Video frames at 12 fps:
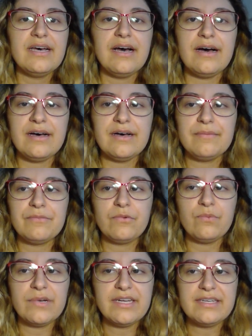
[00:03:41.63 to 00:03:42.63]
um
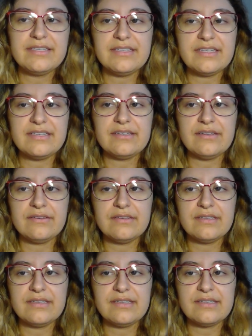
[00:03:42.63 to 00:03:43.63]
what i did
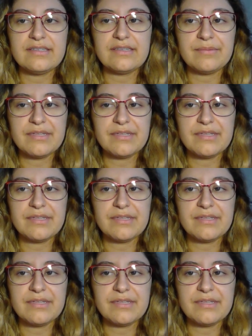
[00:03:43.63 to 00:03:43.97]
notice some